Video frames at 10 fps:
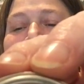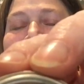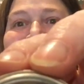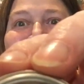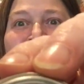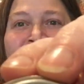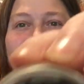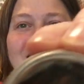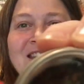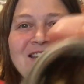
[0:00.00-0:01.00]

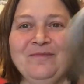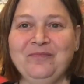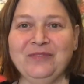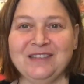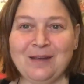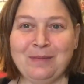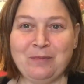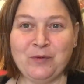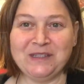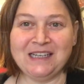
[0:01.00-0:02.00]
scone. Some
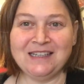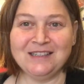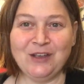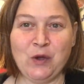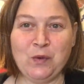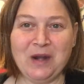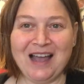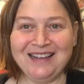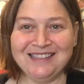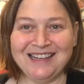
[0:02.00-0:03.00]
people would say scone,
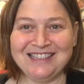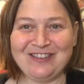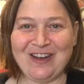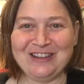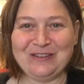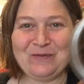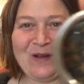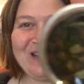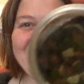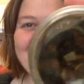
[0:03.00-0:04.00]
I say scone. So
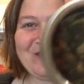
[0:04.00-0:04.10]
walnut